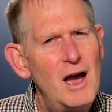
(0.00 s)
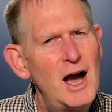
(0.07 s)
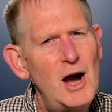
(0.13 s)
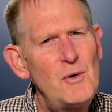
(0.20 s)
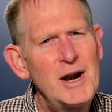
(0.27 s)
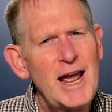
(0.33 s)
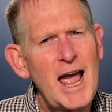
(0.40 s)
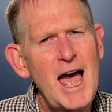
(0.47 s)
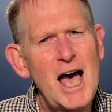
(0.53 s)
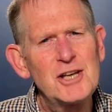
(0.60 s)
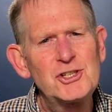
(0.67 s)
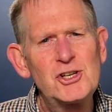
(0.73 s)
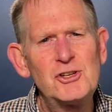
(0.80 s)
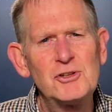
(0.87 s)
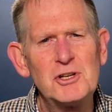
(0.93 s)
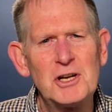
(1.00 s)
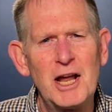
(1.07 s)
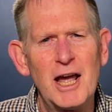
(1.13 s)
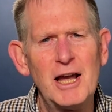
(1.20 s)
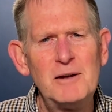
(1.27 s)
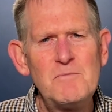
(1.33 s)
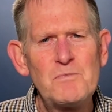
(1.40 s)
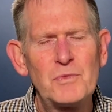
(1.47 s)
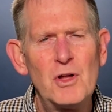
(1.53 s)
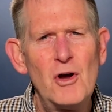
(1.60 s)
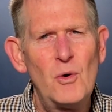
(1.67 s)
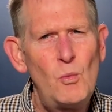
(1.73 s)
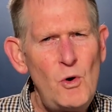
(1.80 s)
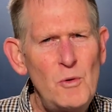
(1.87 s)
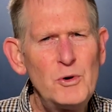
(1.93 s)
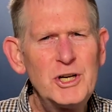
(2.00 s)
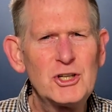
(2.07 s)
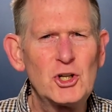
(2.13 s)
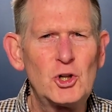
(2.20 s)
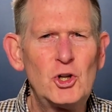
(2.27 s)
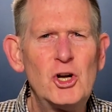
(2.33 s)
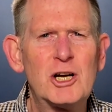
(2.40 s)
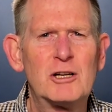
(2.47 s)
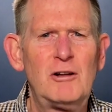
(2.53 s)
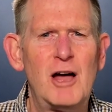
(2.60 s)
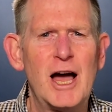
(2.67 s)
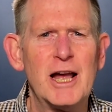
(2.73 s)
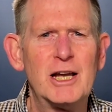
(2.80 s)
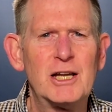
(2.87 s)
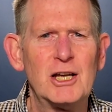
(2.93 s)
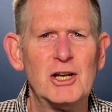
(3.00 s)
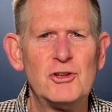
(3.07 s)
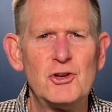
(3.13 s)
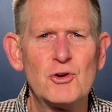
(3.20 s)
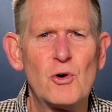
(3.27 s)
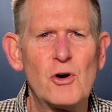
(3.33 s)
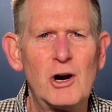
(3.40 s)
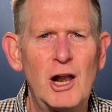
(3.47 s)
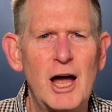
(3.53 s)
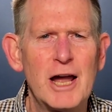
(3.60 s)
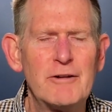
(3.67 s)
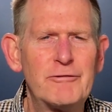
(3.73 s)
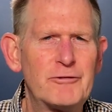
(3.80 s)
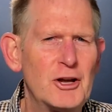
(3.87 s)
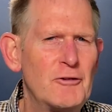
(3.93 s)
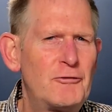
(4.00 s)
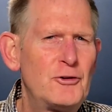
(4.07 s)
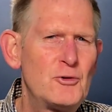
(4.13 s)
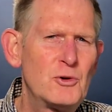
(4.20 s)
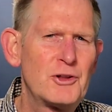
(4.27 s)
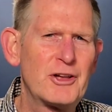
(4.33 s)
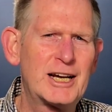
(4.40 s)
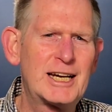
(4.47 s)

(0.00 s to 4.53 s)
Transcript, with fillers: I want to ask you today what would it look like in your life if you were the